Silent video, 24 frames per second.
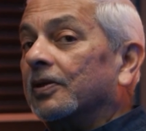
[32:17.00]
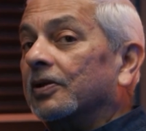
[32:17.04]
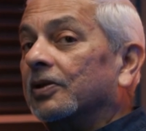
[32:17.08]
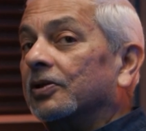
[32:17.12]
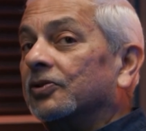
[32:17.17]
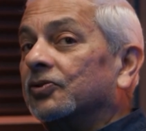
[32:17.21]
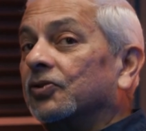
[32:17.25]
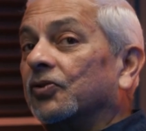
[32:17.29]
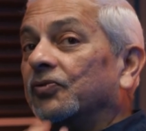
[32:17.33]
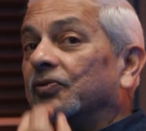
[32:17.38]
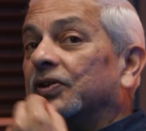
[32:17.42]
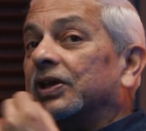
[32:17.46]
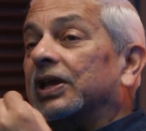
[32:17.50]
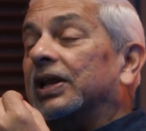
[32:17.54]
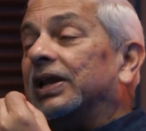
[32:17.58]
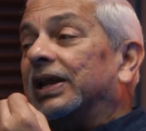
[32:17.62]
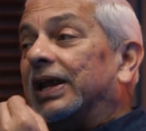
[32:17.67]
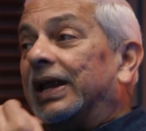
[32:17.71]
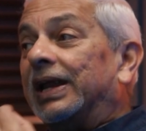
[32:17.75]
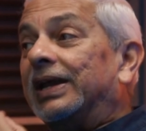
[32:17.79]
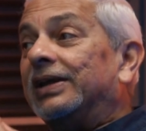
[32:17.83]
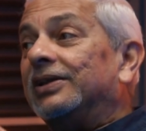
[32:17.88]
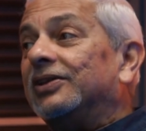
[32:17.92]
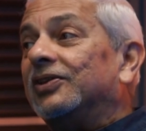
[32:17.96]
So we can
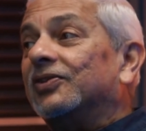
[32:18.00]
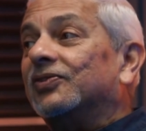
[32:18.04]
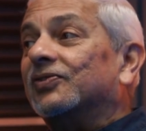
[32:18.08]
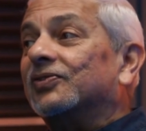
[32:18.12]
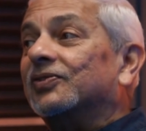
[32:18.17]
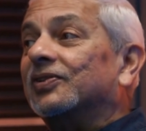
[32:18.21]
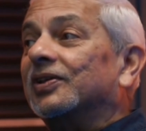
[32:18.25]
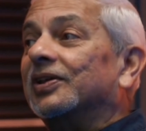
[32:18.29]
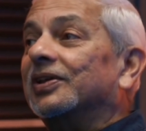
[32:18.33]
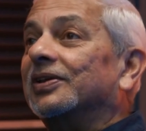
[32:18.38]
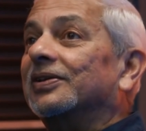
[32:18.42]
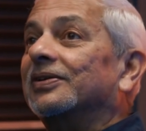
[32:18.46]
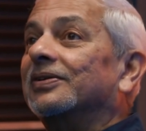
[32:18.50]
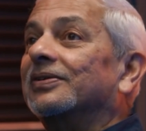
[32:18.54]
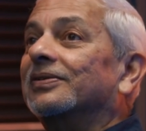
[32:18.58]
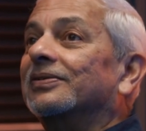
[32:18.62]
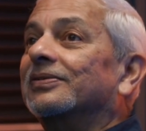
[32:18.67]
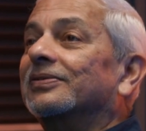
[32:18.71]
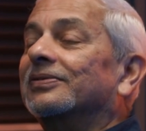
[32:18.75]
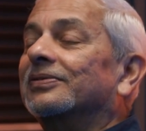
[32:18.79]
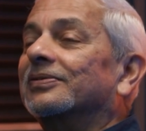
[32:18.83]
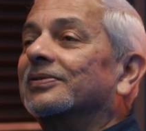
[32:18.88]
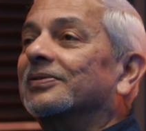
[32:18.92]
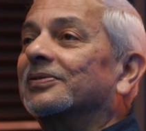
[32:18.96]
end this thing
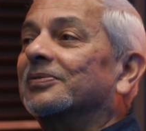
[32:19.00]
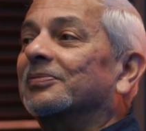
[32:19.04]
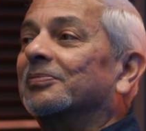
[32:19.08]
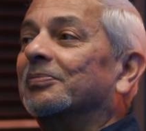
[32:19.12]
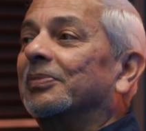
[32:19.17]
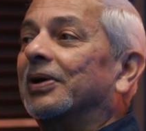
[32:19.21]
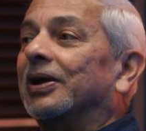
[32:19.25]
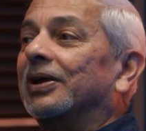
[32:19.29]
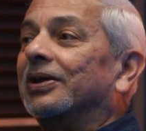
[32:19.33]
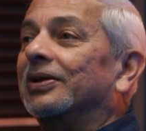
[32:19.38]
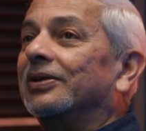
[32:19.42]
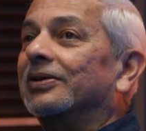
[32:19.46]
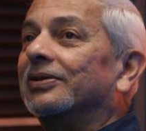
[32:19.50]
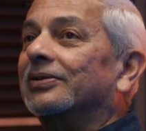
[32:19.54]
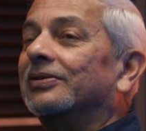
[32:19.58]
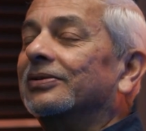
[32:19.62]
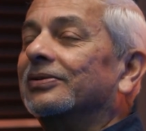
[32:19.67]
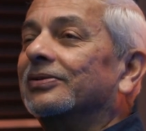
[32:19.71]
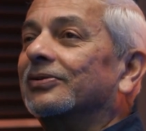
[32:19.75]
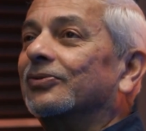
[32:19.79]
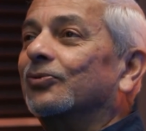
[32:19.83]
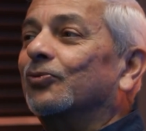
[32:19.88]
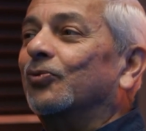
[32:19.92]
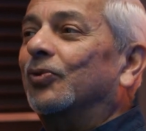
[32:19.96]
by
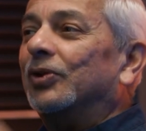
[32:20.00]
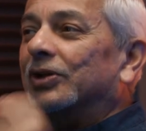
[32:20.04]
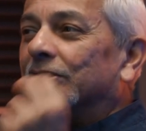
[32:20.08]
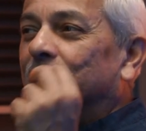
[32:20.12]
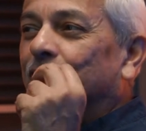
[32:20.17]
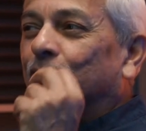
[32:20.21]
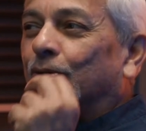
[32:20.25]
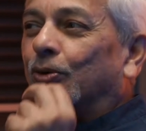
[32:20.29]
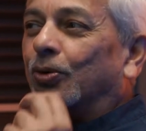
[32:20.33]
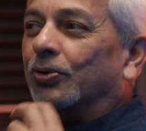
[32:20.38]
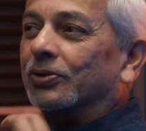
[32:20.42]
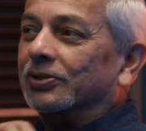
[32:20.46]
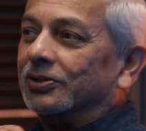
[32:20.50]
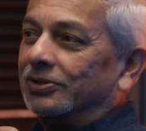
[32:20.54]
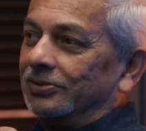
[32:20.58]
one quote